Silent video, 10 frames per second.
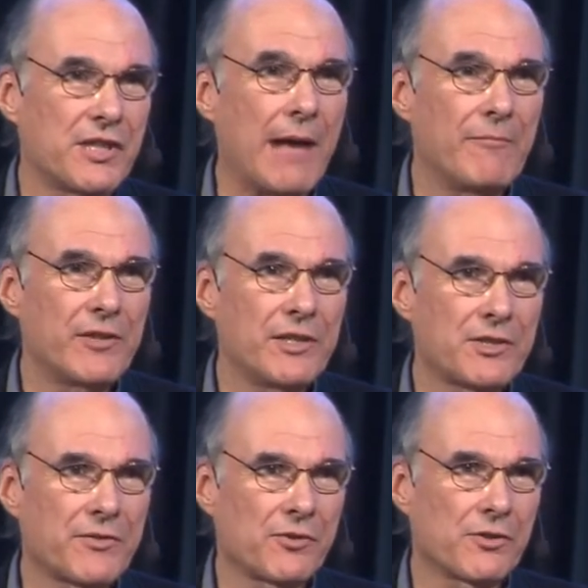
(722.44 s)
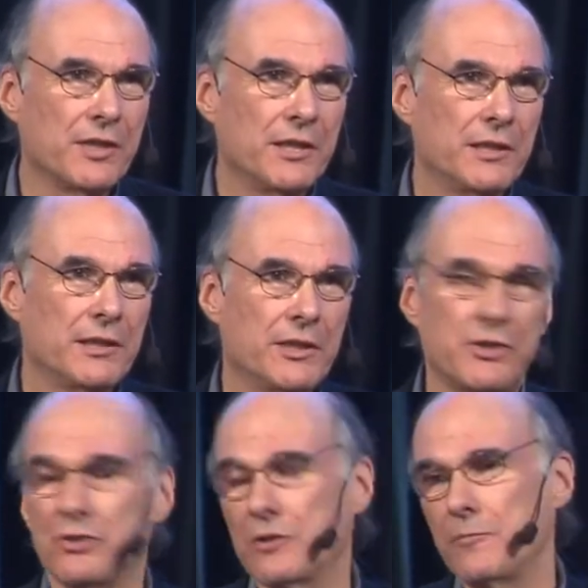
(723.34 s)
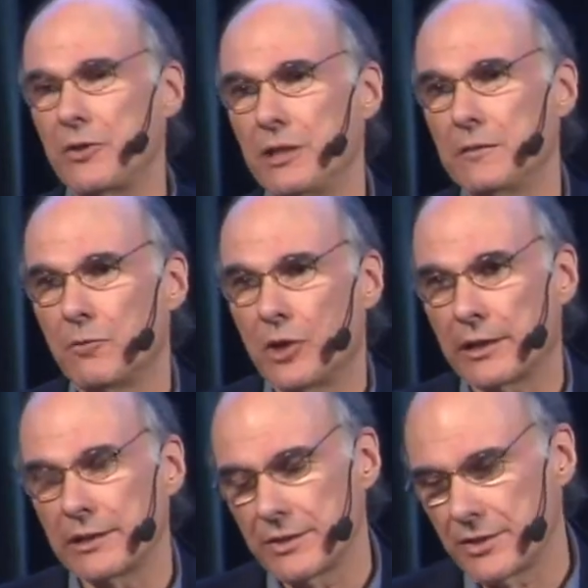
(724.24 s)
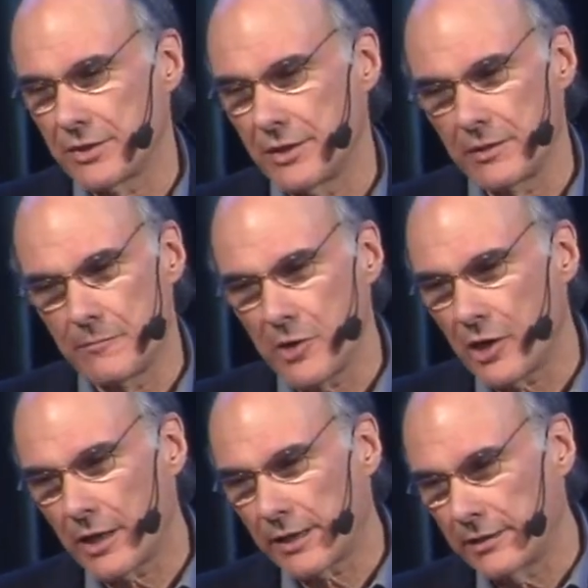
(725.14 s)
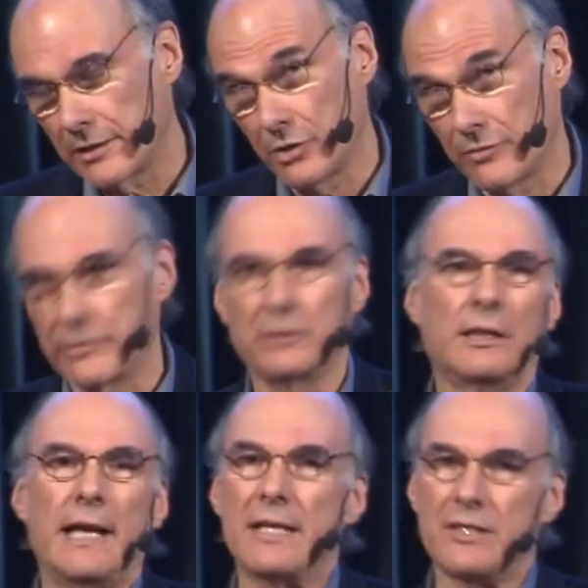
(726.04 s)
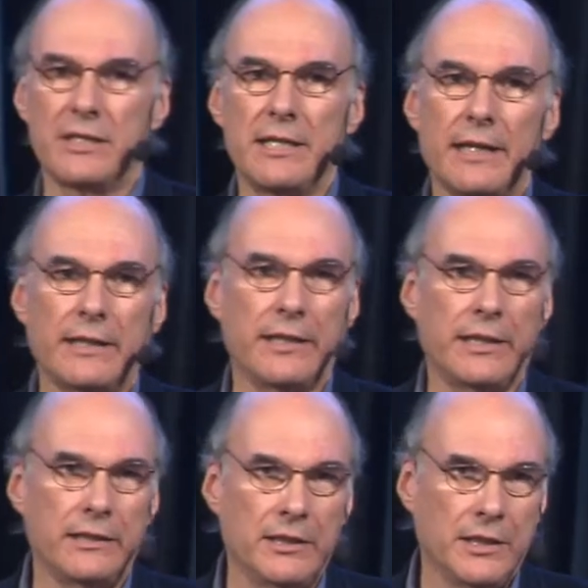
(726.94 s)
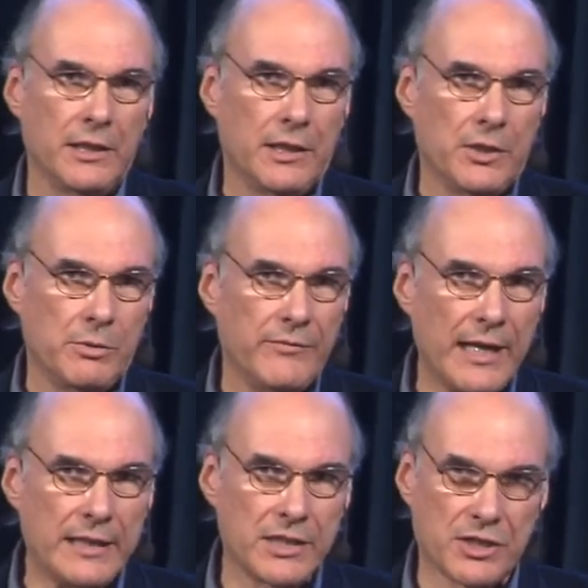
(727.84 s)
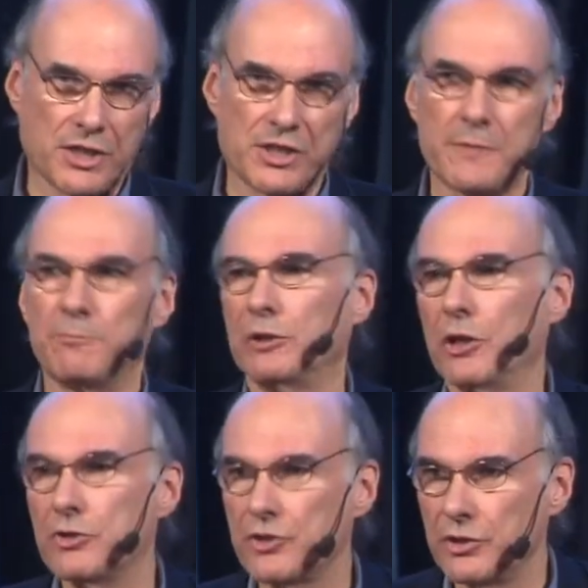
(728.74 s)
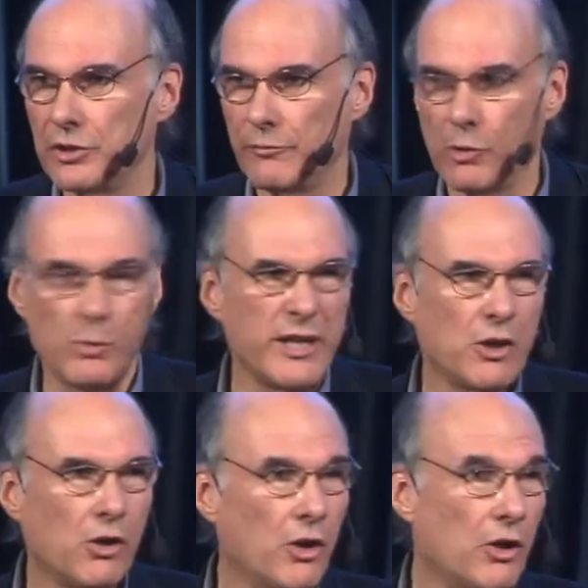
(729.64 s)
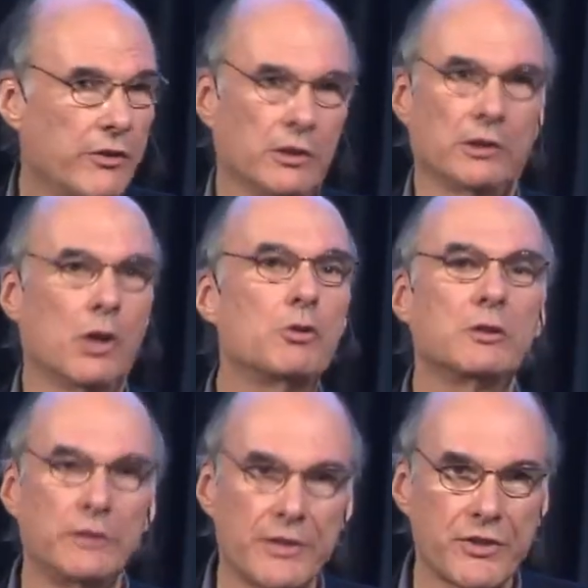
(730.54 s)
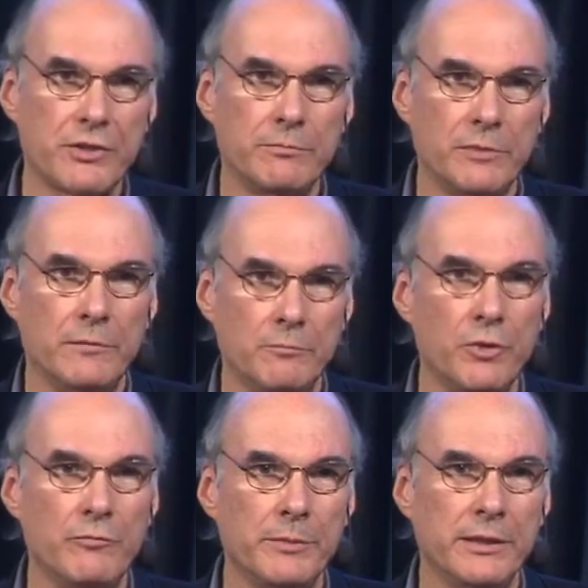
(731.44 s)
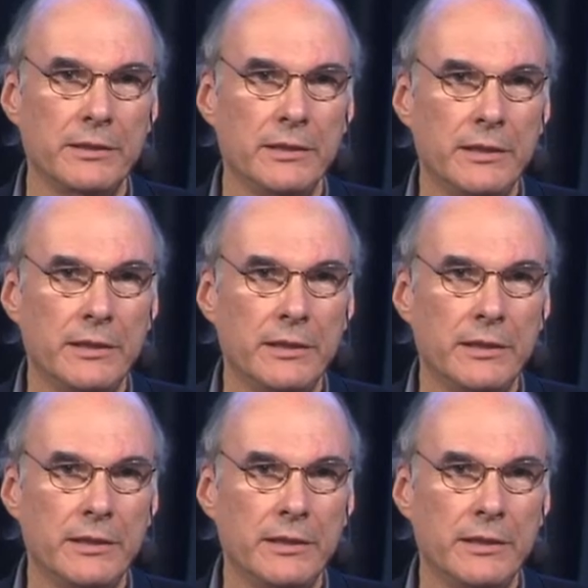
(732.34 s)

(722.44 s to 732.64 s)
obvious for European markets, is that in America over the last decade, we've had this explosion of what we call the localism movement.